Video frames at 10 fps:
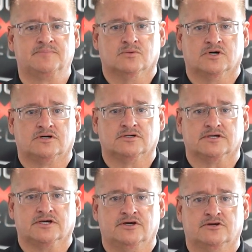Well,
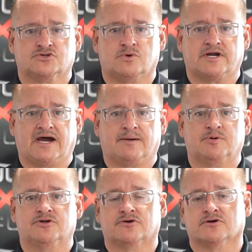here's what
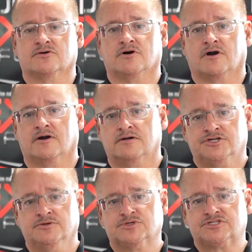happened to her car.
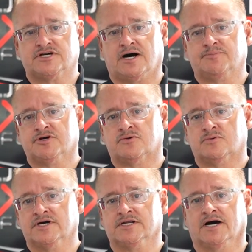She was stopped at a
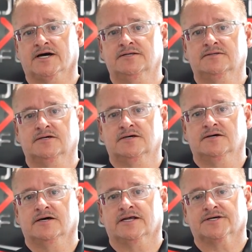red light,
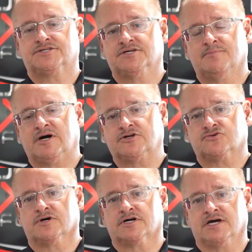and a
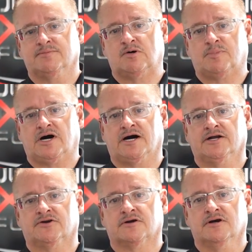semi-truck came up
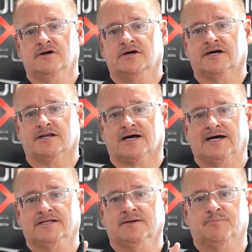behind her and lightly